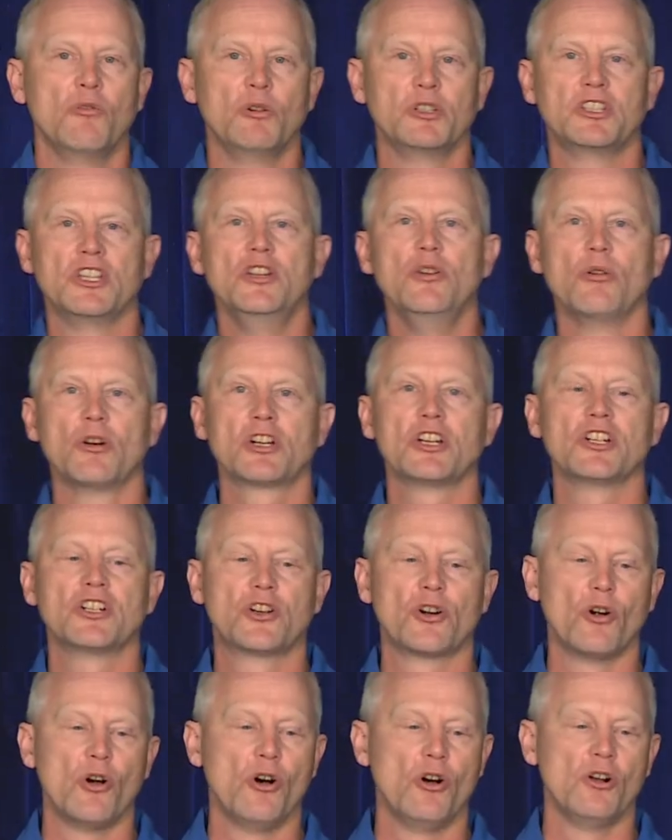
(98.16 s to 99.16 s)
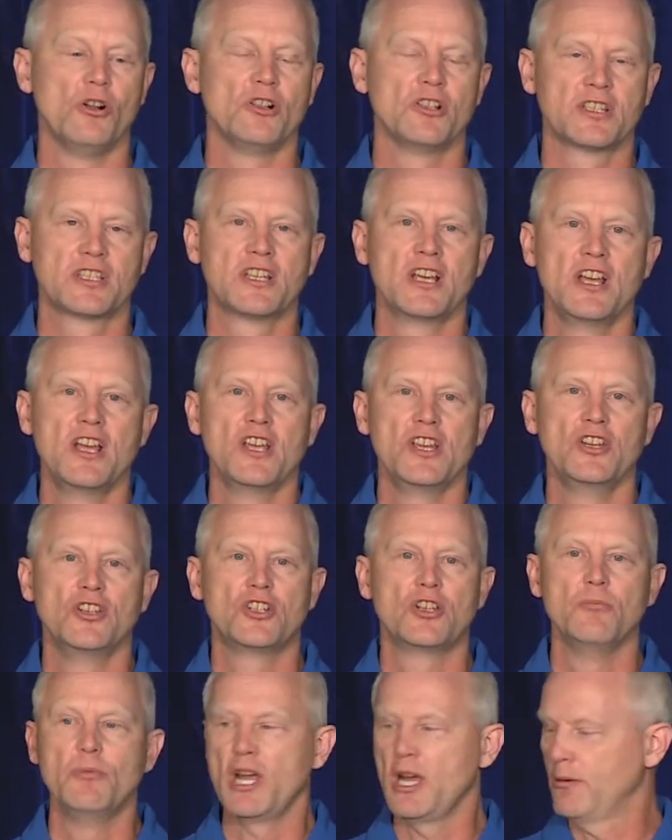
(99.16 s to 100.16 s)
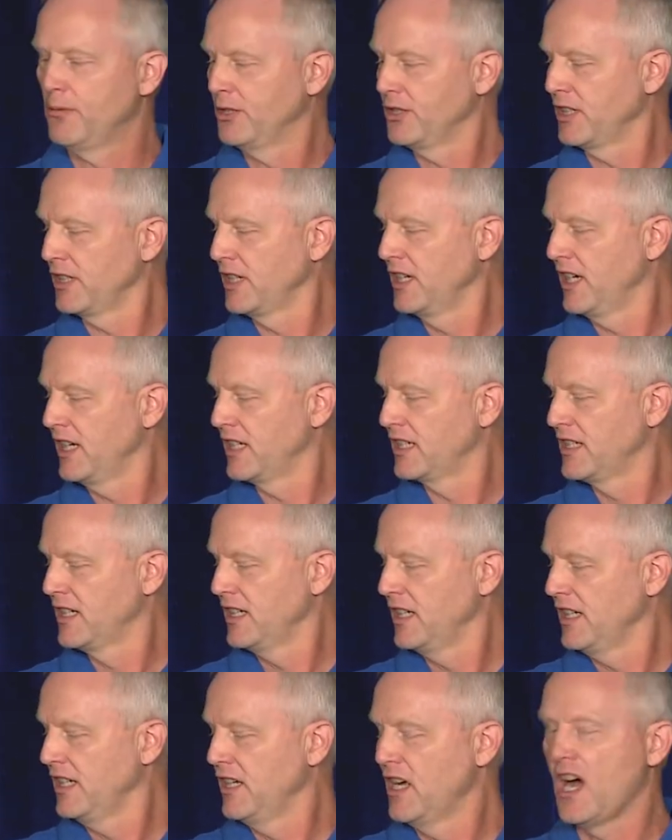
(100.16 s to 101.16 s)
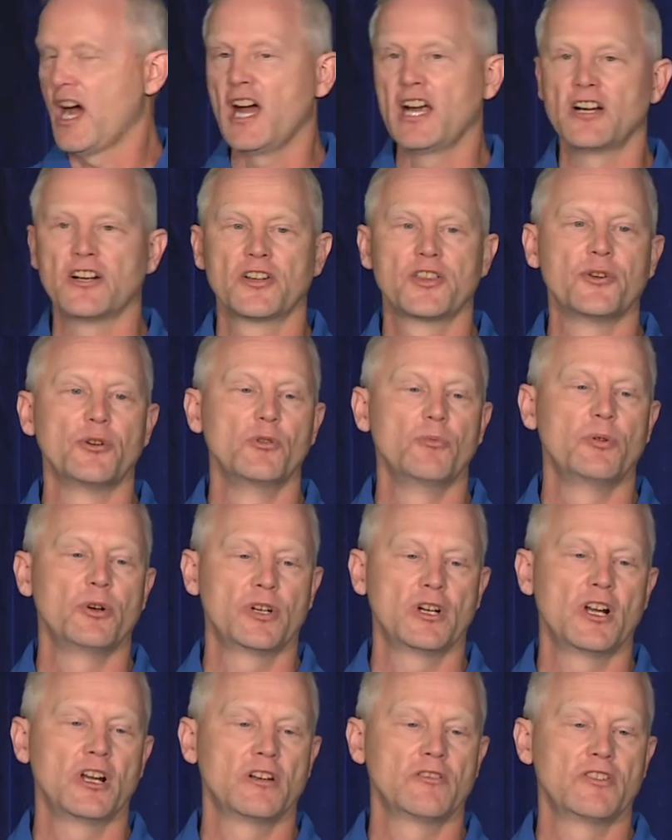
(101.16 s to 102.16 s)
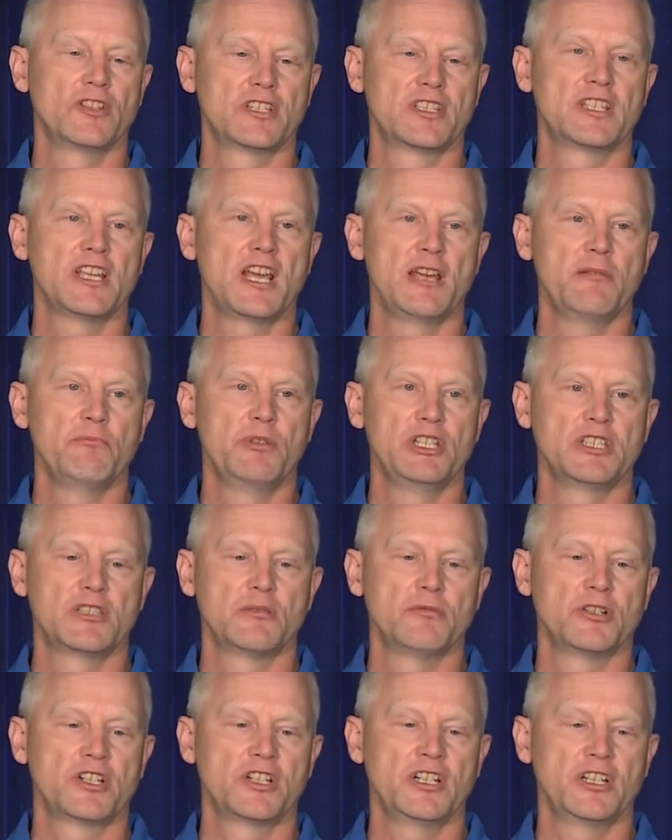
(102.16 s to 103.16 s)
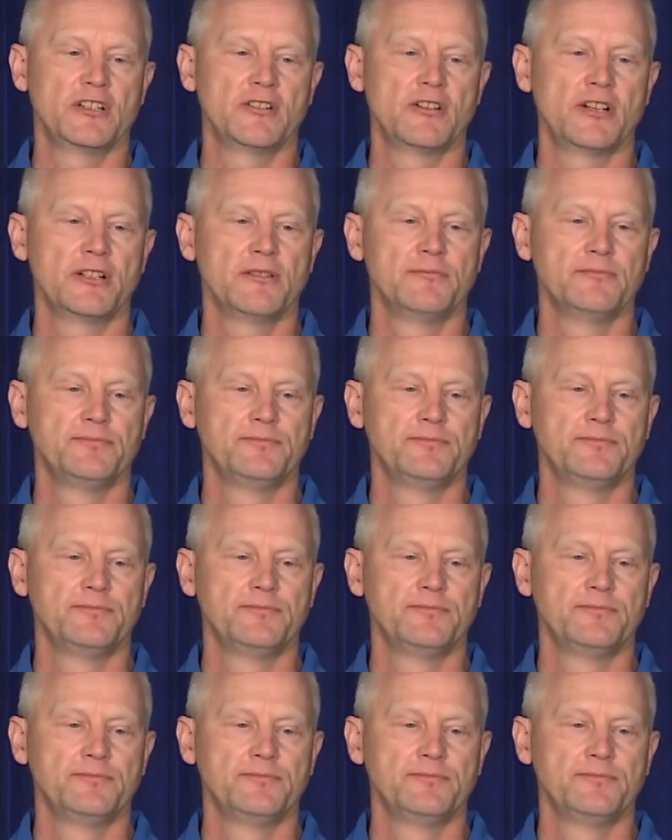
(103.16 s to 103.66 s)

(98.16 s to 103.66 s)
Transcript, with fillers: with the newer controls, you should be able to get higher throughput out of the same piece of machinery.